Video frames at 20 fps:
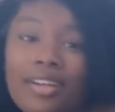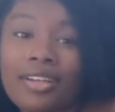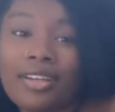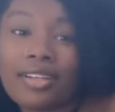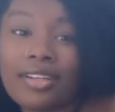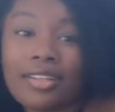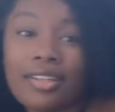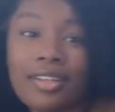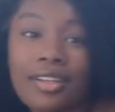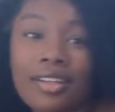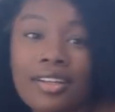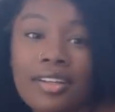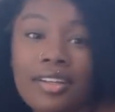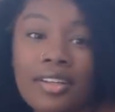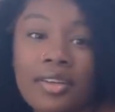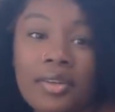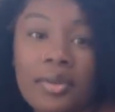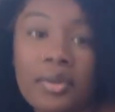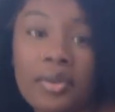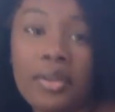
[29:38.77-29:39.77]
act i don't know
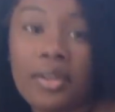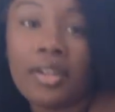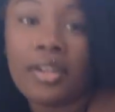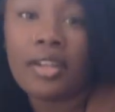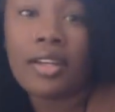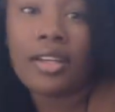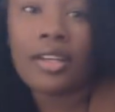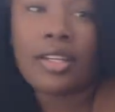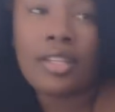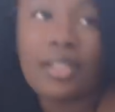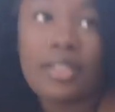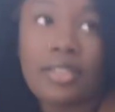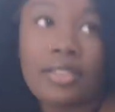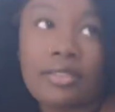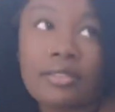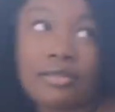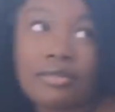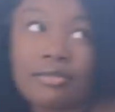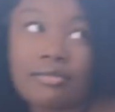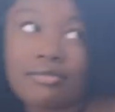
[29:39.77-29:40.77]
how y'all be really just
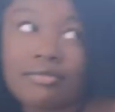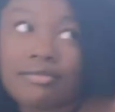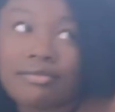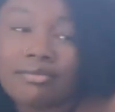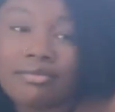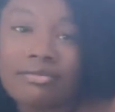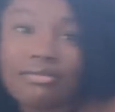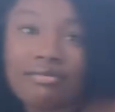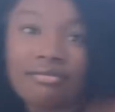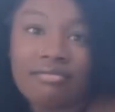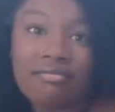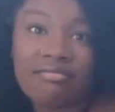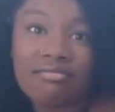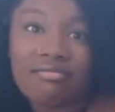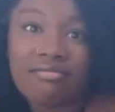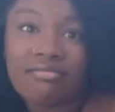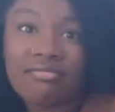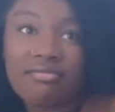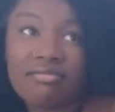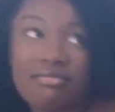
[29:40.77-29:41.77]
subscribing to
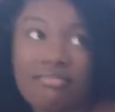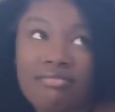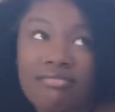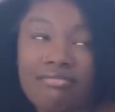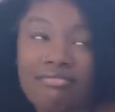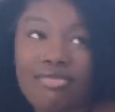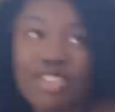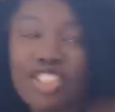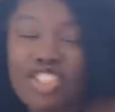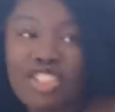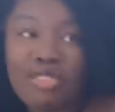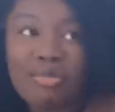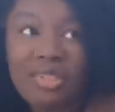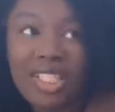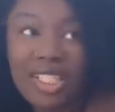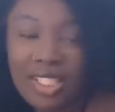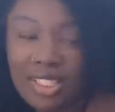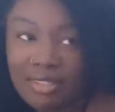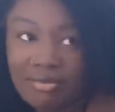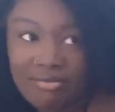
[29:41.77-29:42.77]
her what you
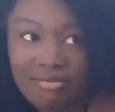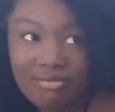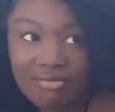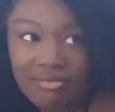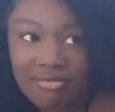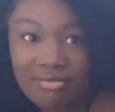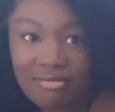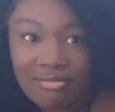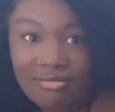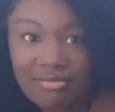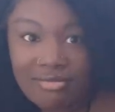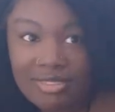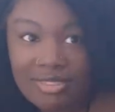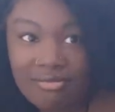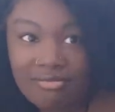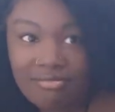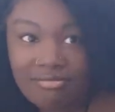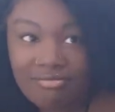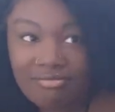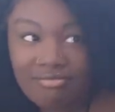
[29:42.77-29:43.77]
mean you
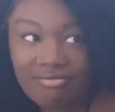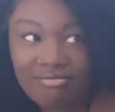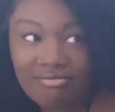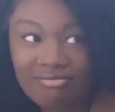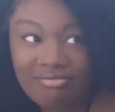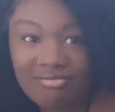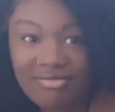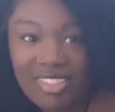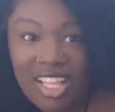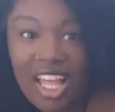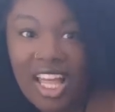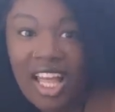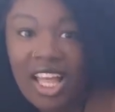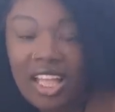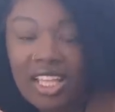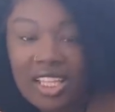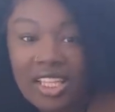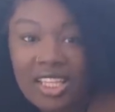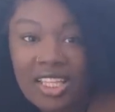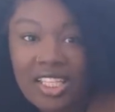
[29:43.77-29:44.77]
have to see her
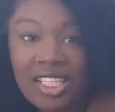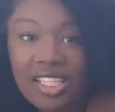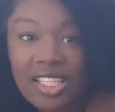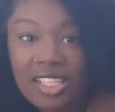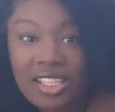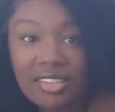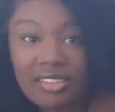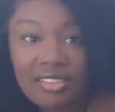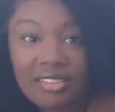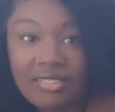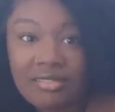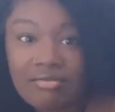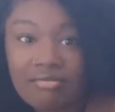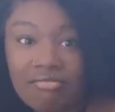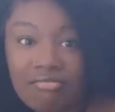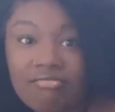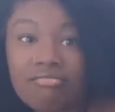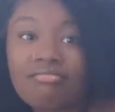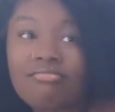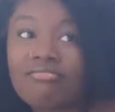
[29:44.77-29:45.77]
her inner
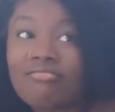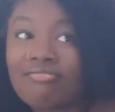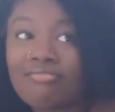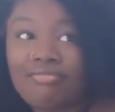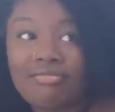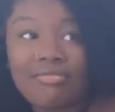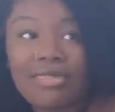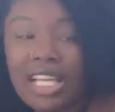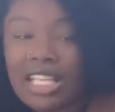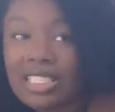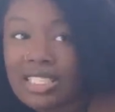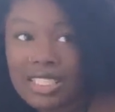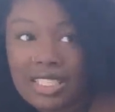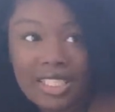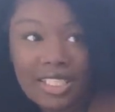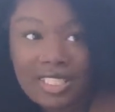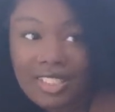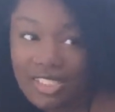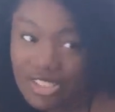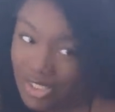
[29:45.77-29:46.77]
personality they see
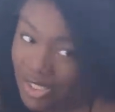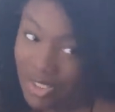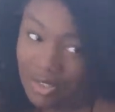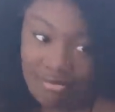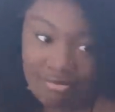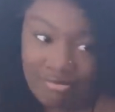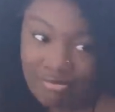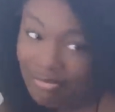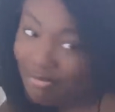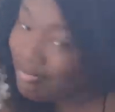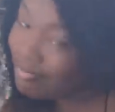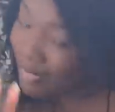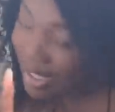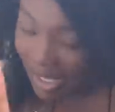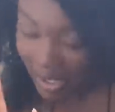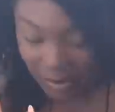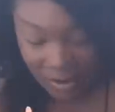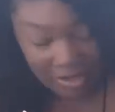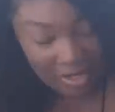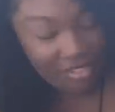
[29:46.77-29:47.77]
the energy they
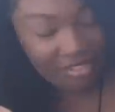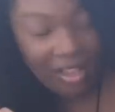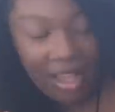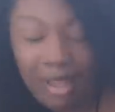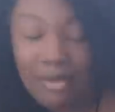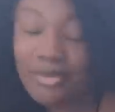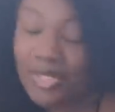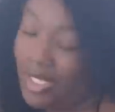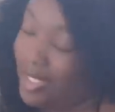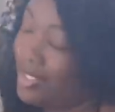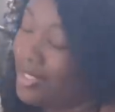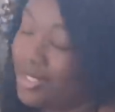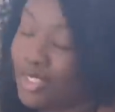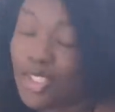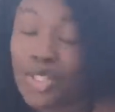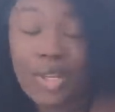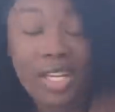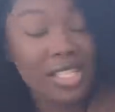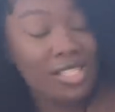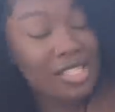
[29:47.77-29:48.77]
know what the vibe is
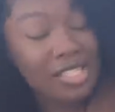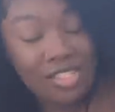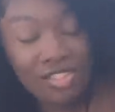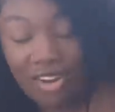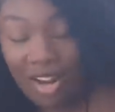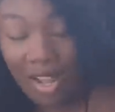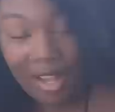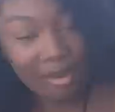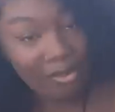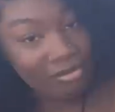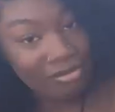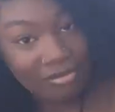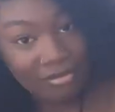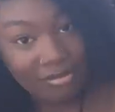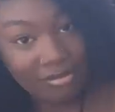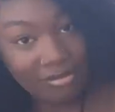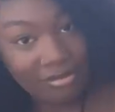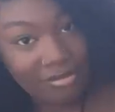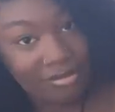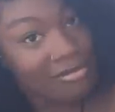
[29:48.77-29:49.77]
so they subscribe
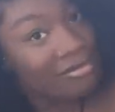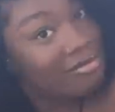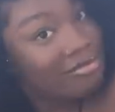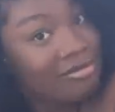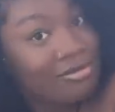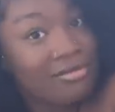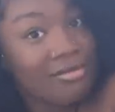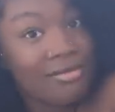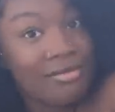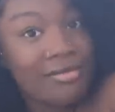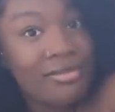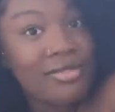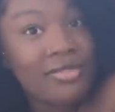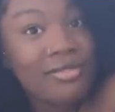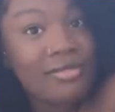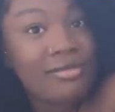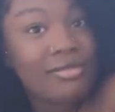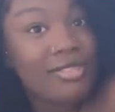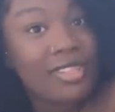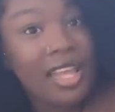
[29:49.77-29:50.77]
really
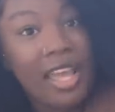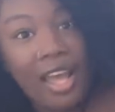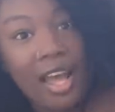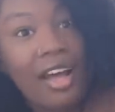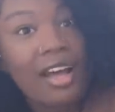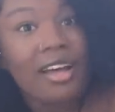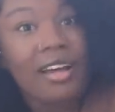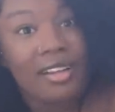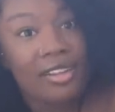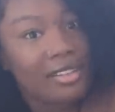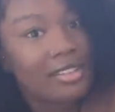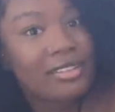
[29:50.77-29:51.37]
yeah